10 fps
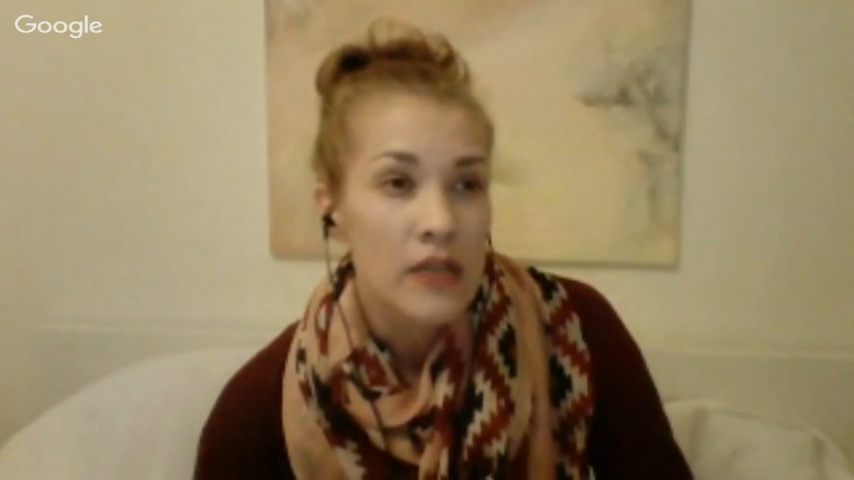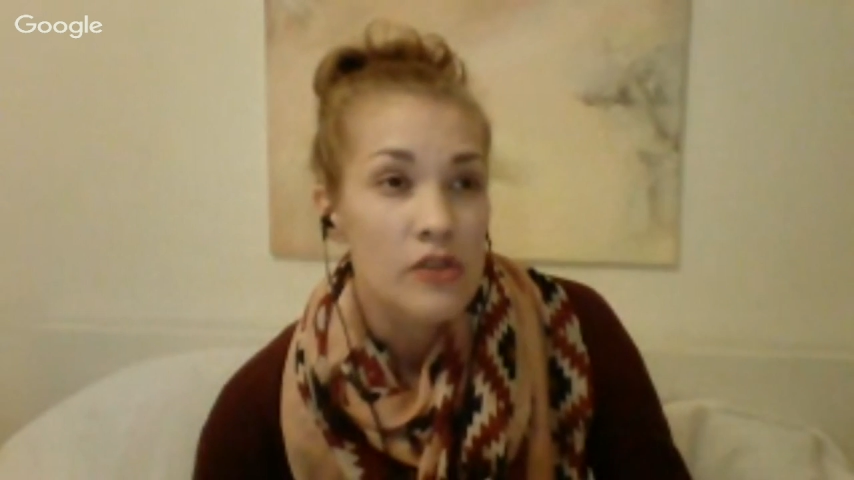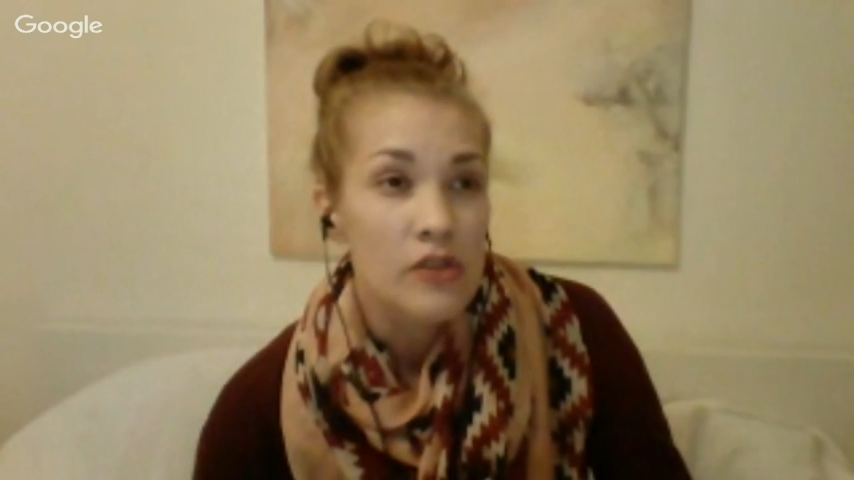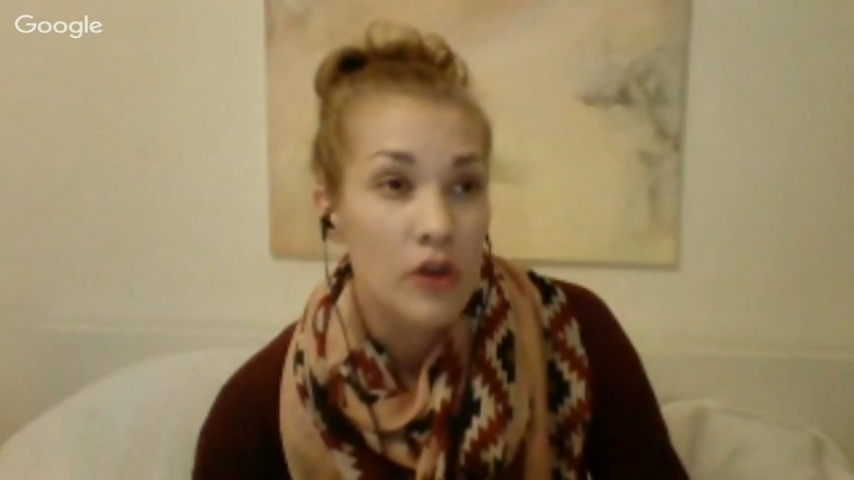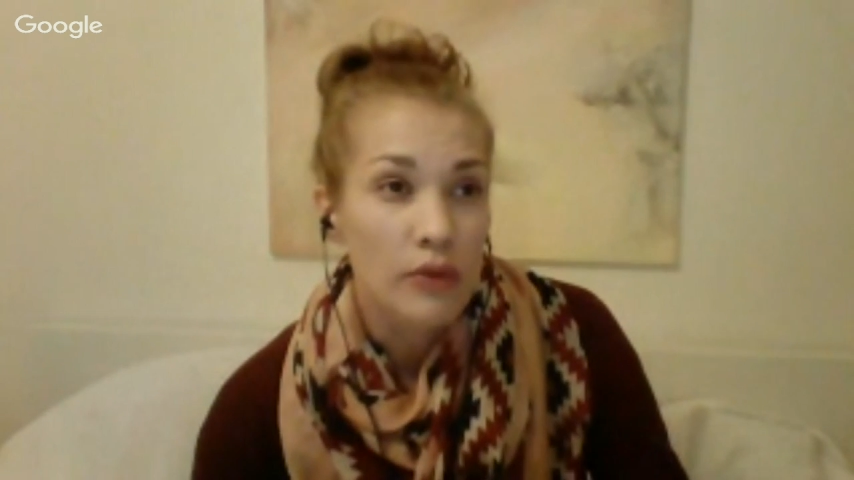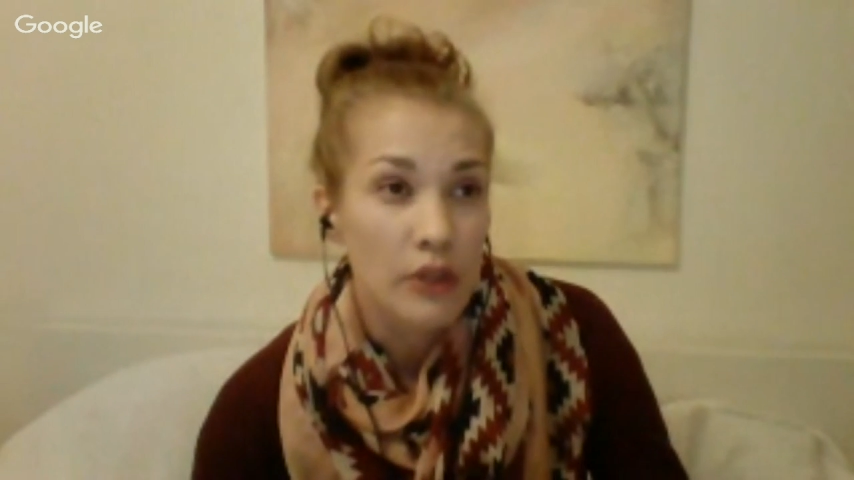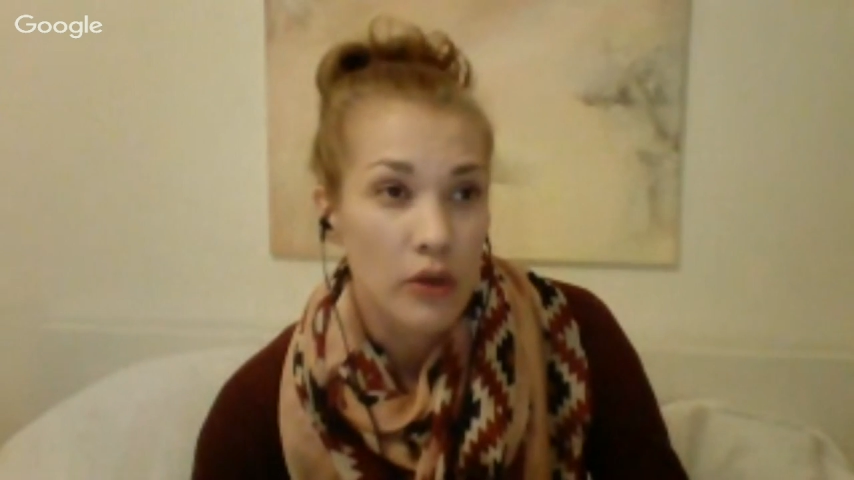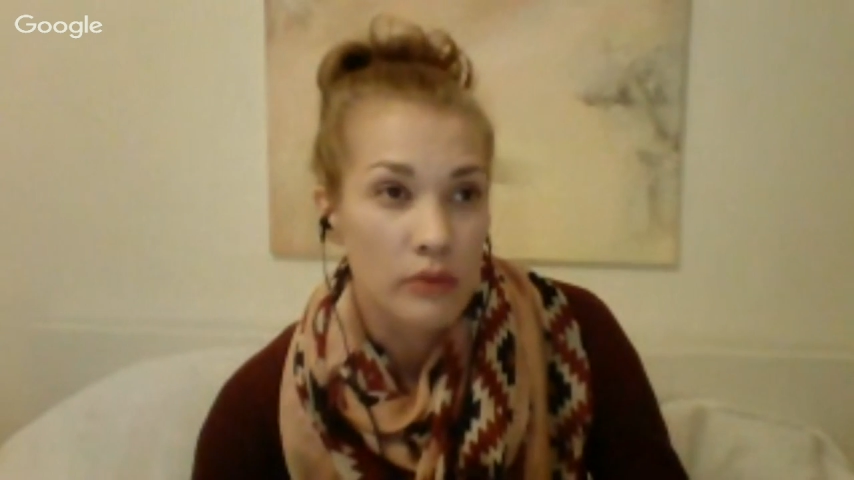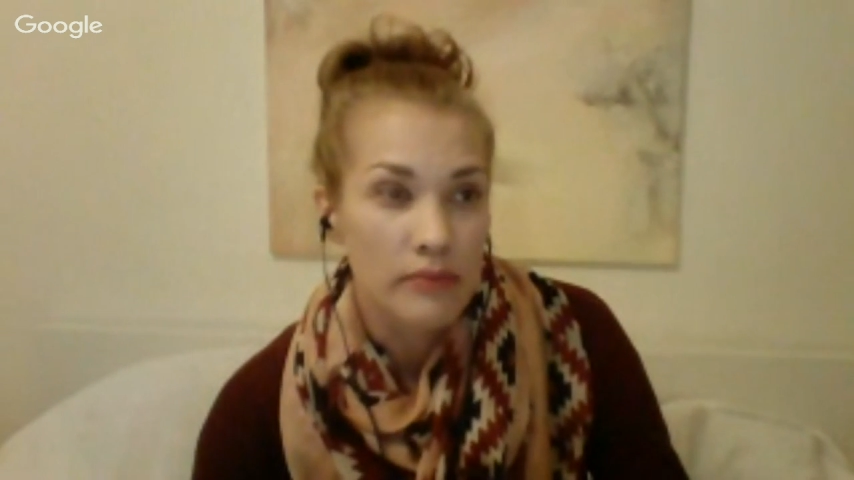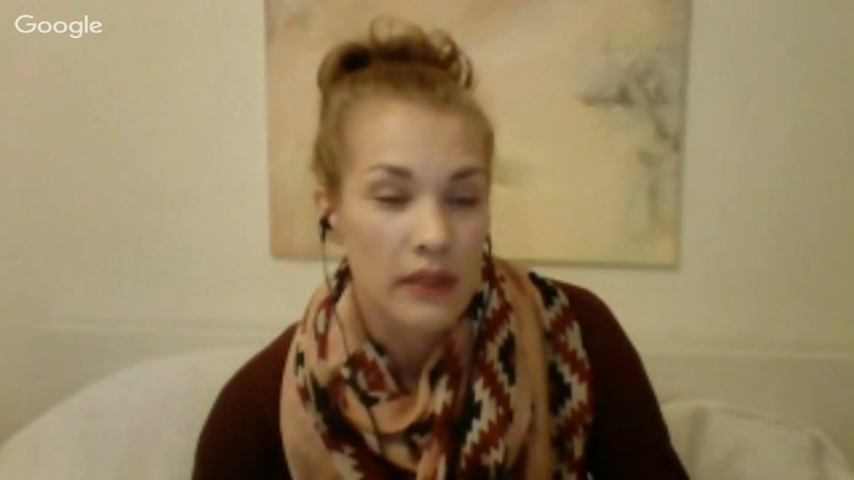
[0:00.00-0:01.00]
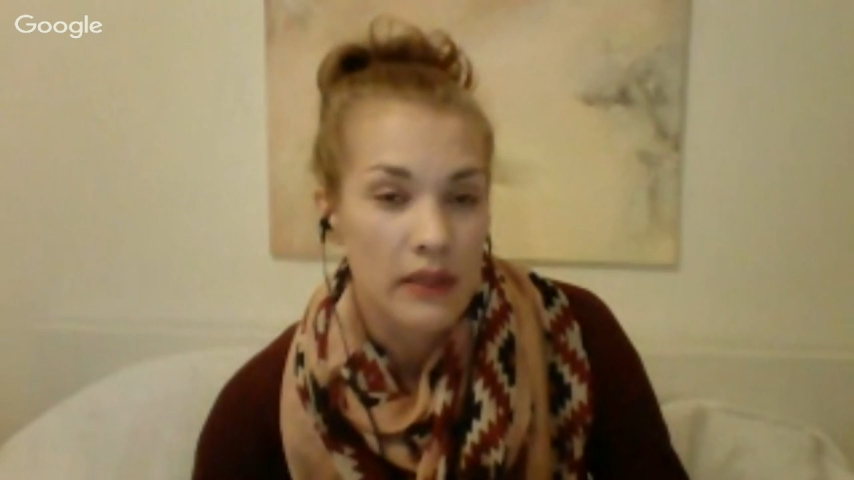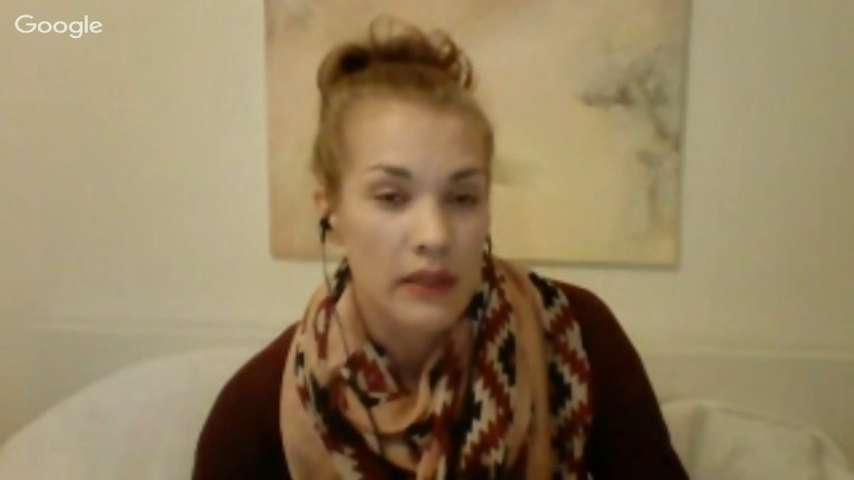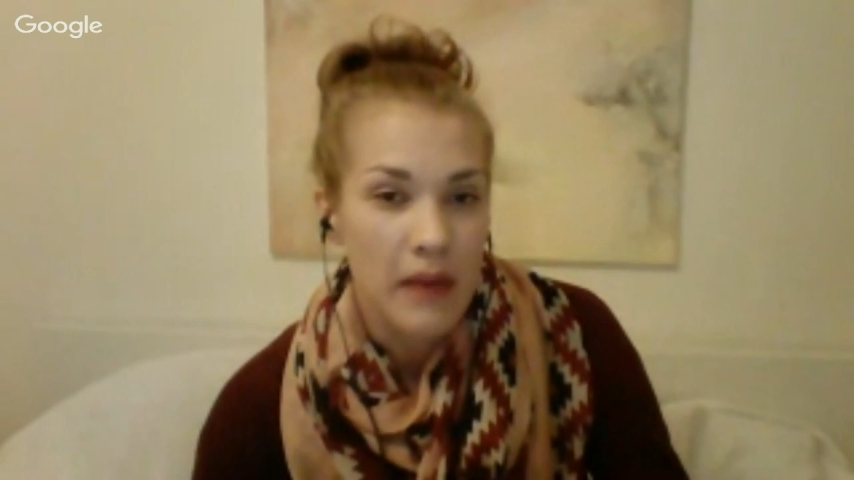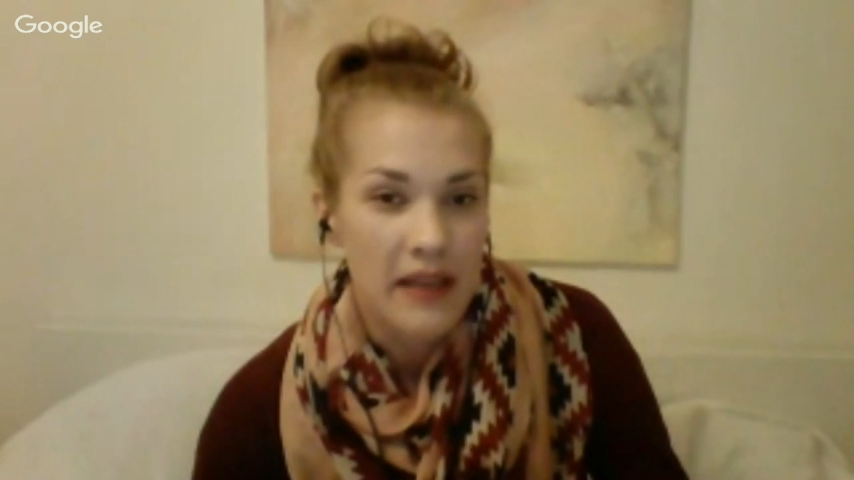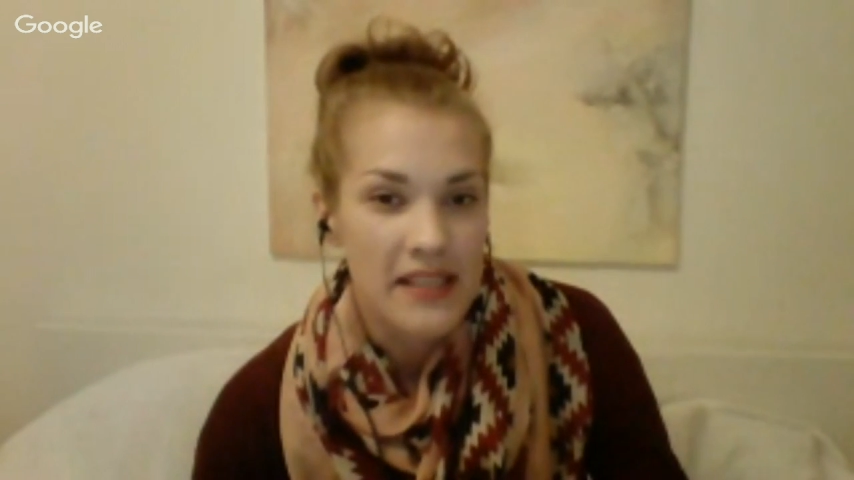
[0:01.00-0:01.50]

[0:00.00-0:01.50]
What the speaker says: So, you know, my